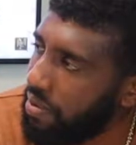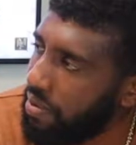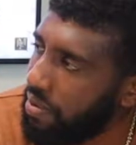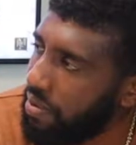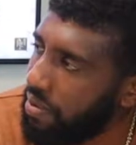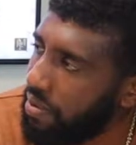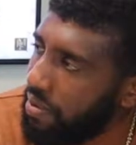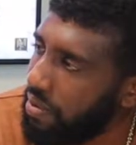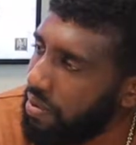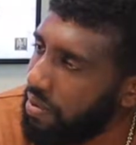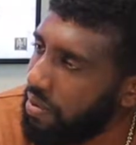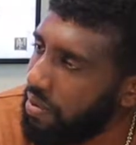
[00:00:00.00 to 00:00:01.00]

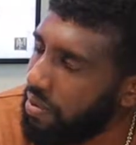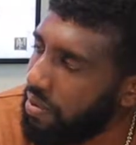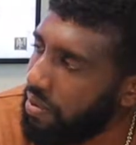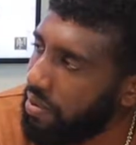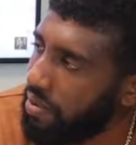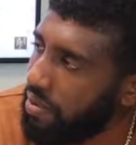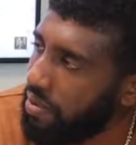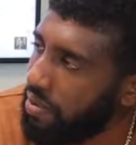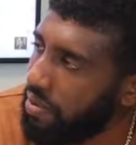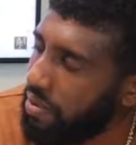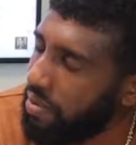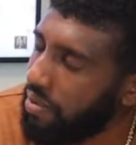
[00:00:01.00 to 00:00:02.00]

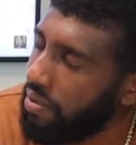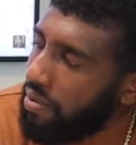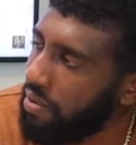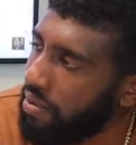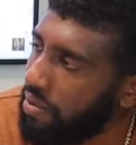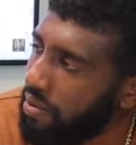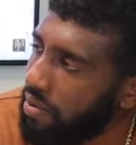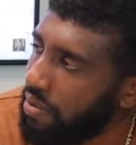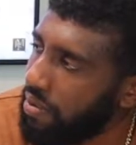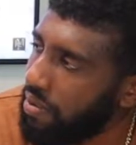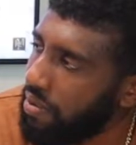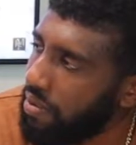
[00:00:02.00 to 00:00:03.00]

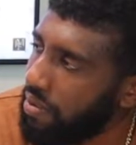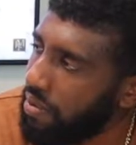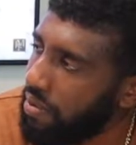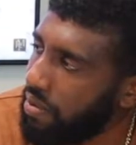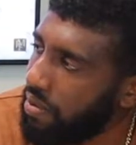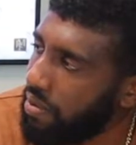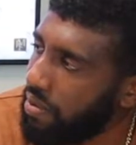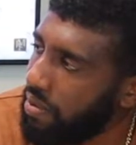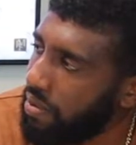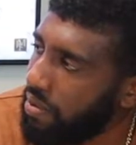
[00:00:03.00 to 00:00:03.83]
This person isn't speaking.